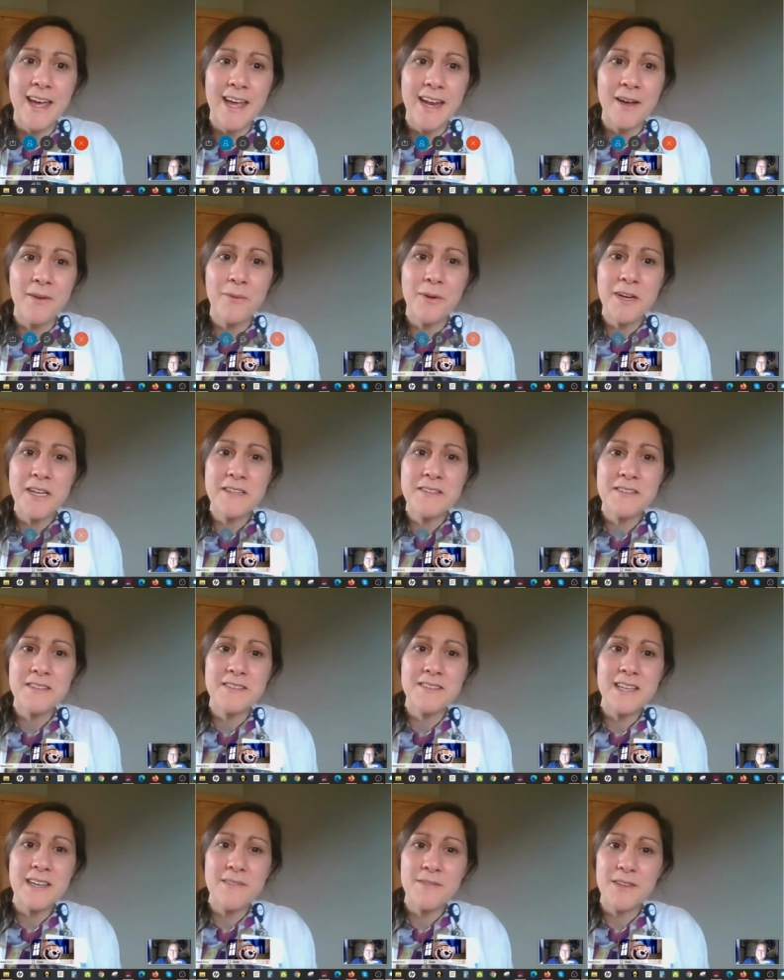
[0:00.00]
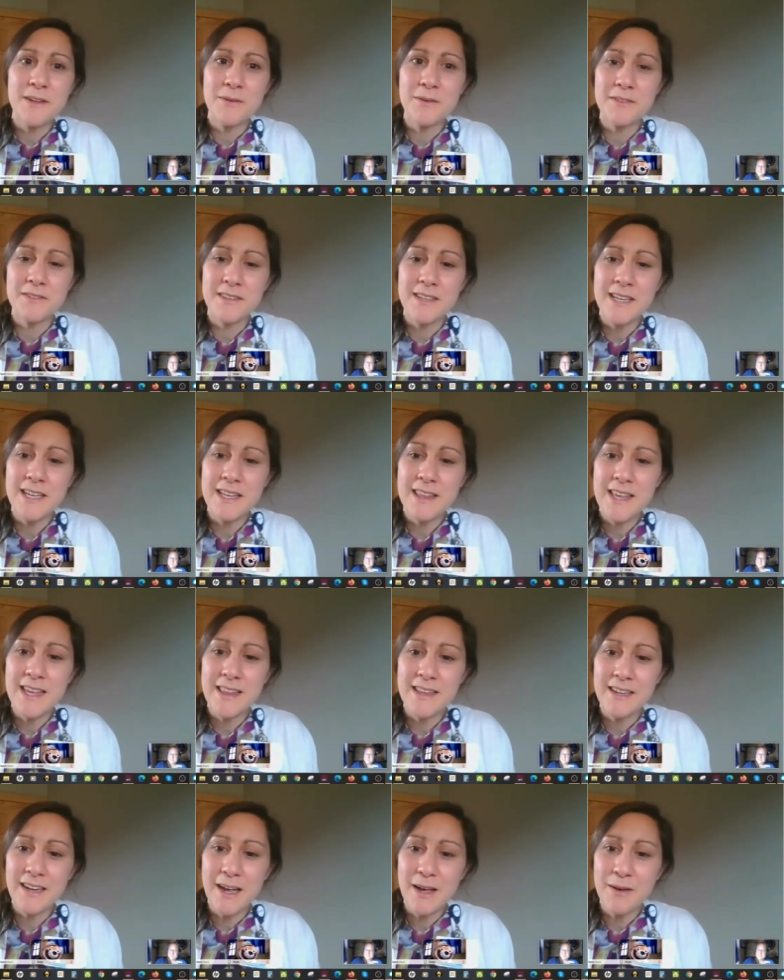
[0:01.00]
And I wanted to see if there was
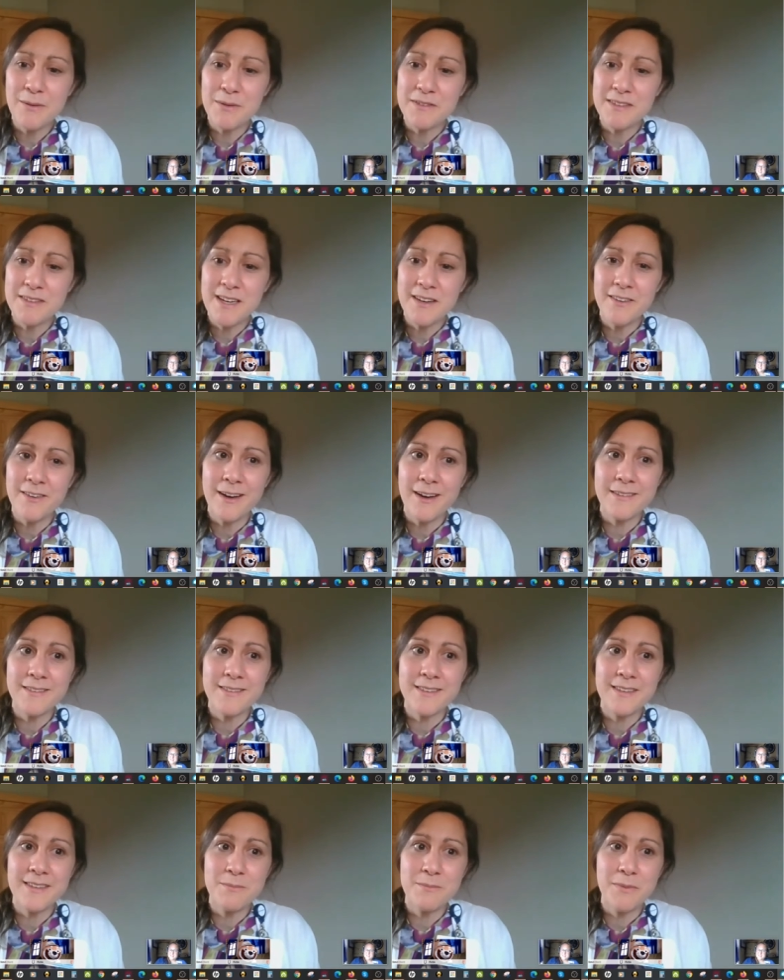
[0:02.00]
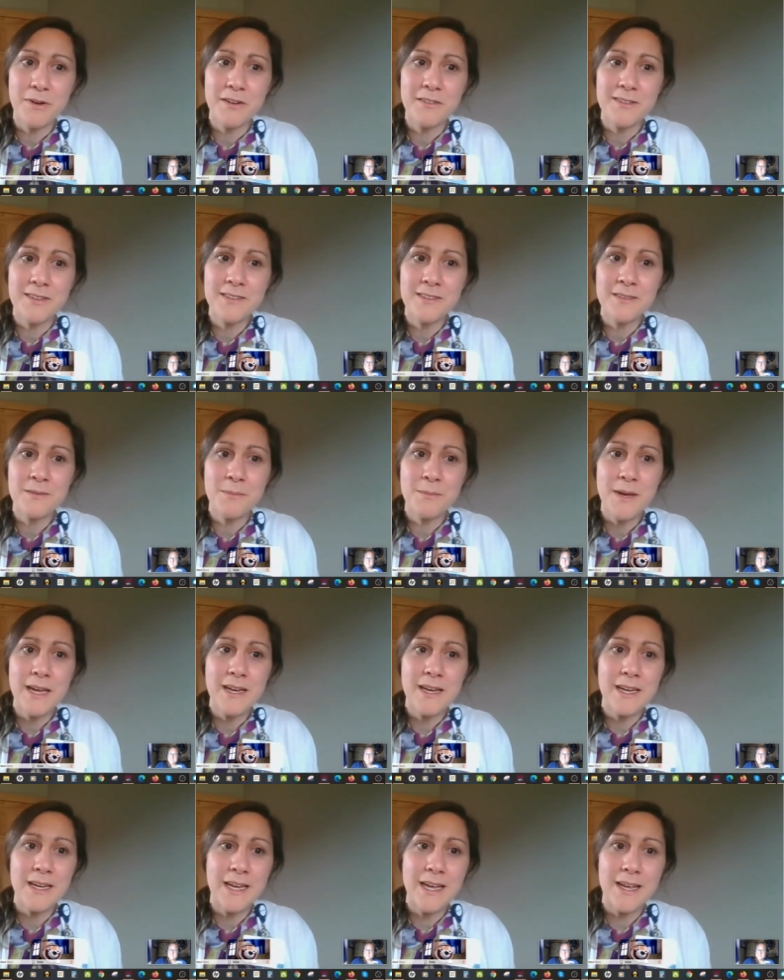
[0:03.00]
anything that I was interested in
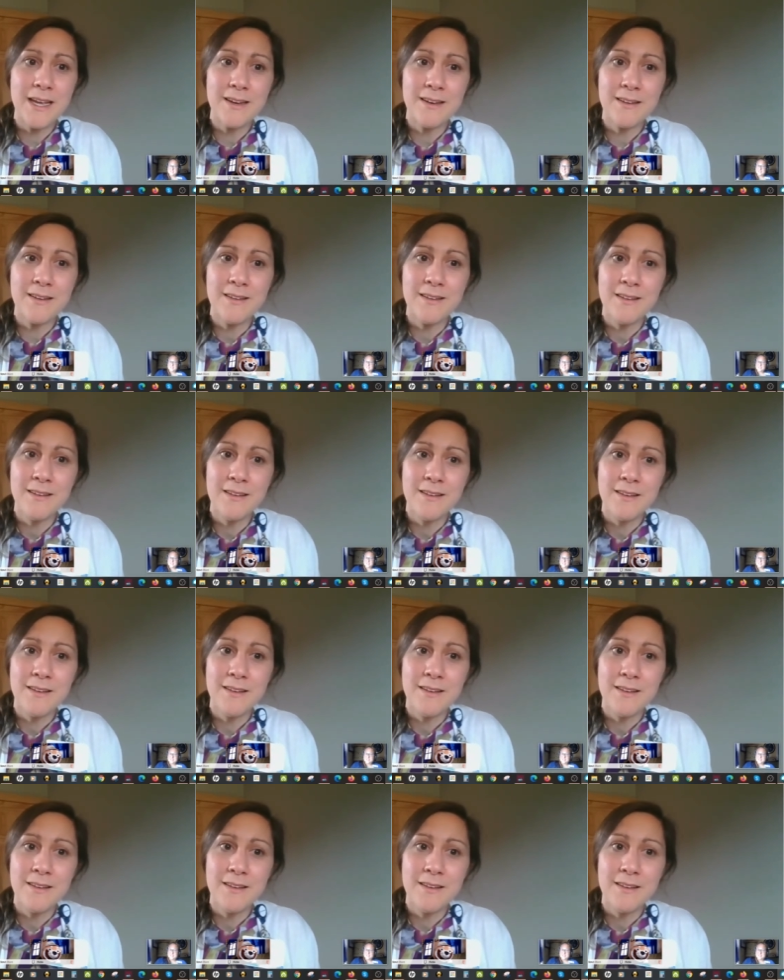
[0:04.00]
participating in.